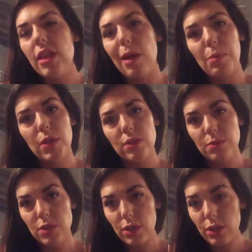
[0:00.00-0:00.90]
that
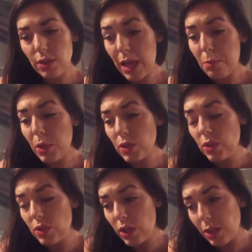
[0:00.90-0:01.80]
person's
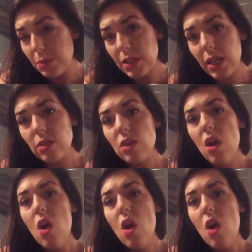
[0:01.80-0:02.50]
circumstance,